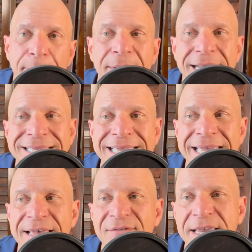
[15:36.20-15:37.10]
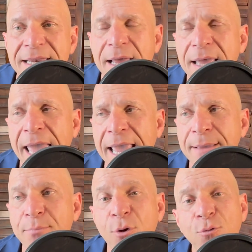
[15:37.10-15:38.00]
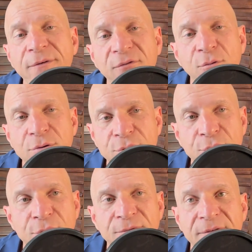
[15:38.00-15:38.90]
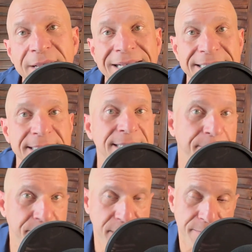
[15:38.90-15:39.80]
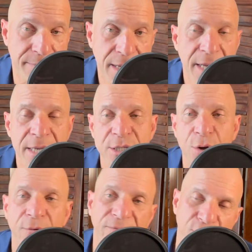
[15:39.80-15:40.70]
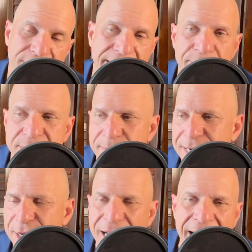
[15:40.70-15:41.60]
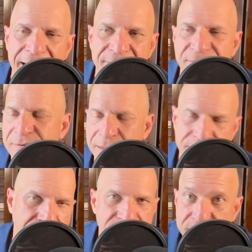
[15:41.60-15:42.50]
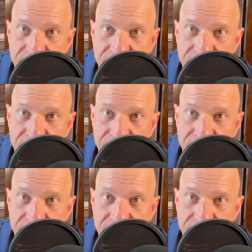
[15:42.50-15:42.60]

but it's giving a peripheral nerve symptom. So, for example, somebody could have, I'm just going